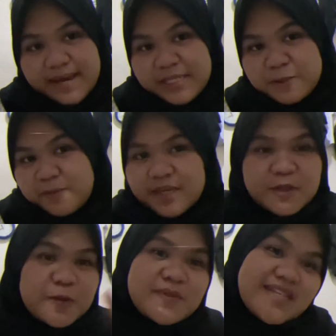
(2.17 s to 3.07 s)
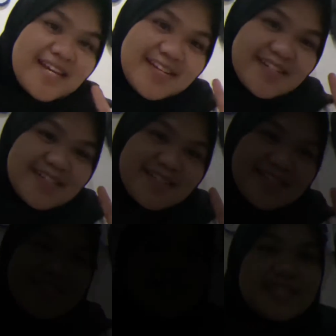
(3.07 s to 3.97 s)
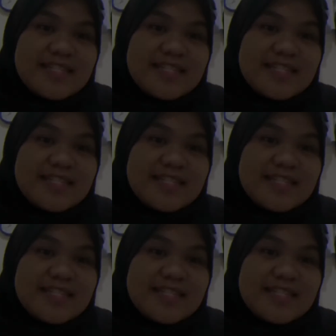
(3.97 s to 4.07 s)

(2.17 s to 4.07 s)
back to my YouTube channel.